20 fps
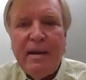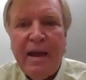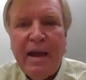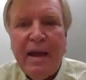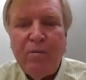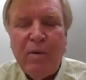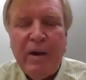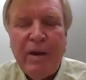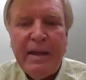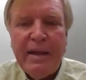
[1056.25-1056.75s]

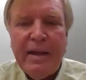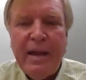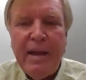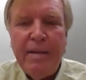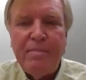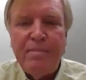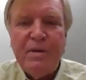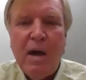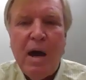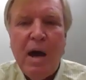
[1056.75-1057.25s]
And when it
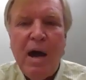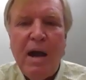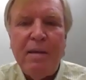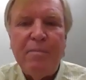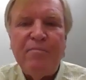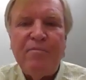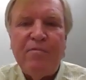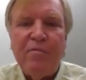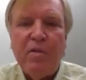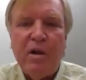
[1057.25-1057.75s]
came
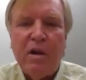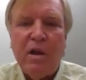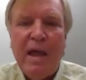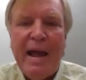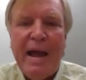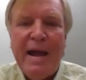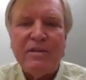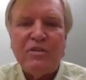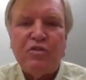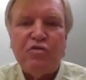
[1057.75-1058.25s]
time for the
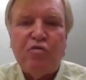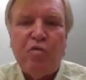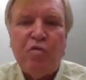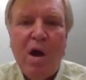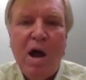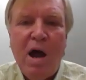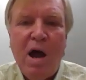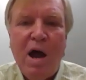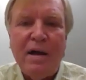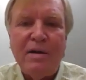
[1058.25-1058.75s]
last
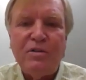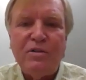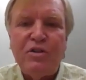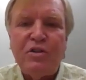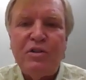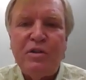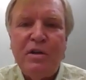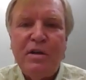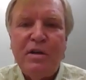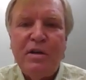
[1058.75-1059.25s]

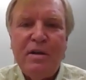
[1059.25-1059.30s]
tranche,